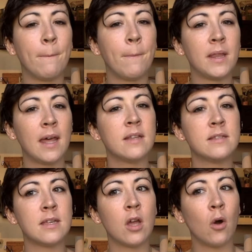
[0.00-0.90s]
But that is
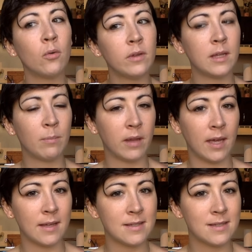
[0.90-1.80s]
the only
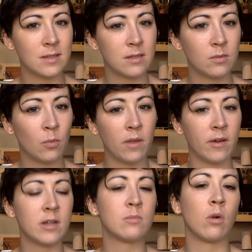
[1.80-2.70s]
place where
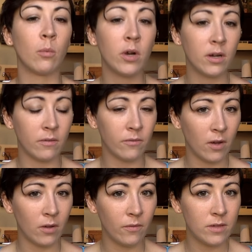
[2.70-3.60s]
there is more work
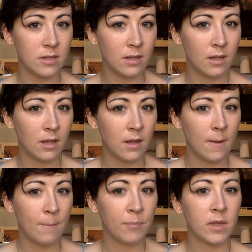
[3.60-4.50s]
involved.
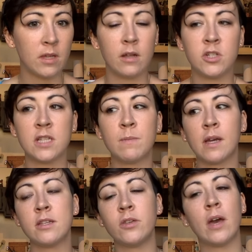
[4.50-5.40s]
Just
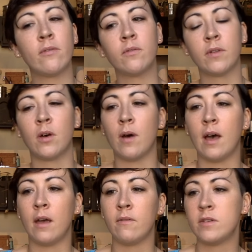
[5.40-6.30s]
because you have a flow
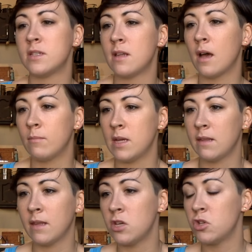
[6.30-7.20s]
hive does not
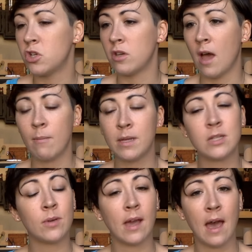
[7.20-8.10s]
mean that you should not be
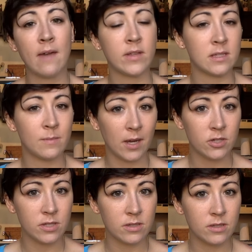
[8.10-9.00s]
doing hive
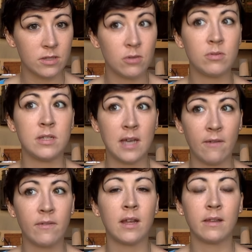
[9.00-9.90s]
inspections. You
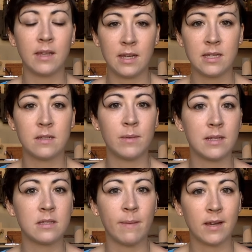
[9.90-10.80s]
definitely need to be
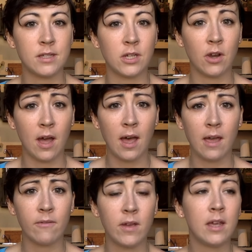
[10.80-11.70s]
inspecting your
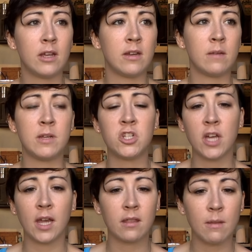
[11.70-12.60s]
hive. You need to be
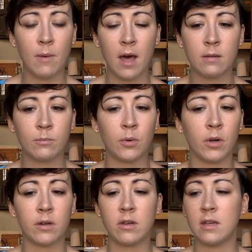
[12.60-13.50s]
checking the bottom
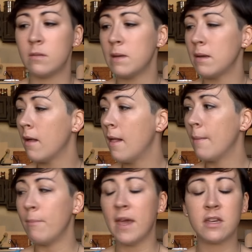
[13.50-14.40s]
board. You need to be
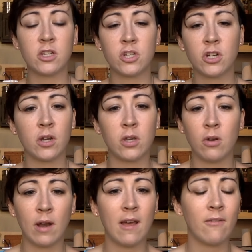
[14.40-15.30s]
making sure you
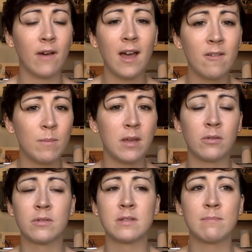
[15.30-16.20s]
don't have hive
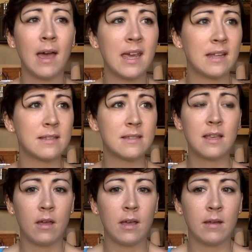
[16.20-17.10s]
beetles, mites,
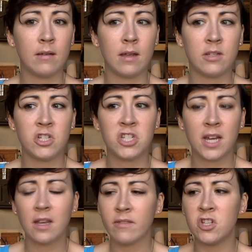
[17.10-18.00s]
and just
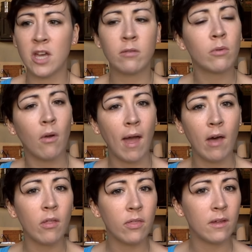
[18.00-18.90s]
checking on the general
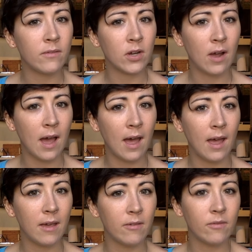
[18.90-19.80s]
health of your
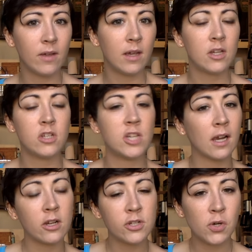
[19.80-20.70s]
hive.
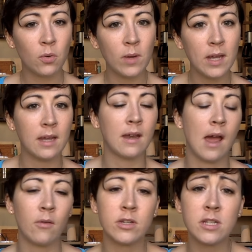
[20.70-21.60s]
Check on your queen.
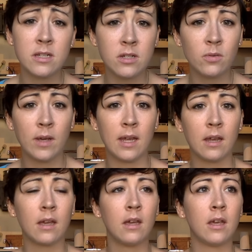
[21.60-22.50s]
How is she doing?
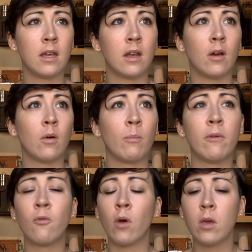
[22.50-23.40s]
You know,
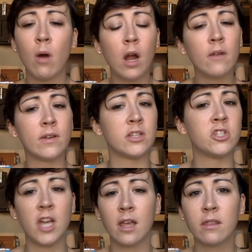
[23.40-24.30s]
before you harvest,
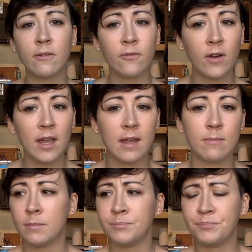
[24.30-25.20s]
check the
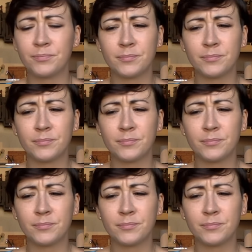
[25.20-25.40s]
frame.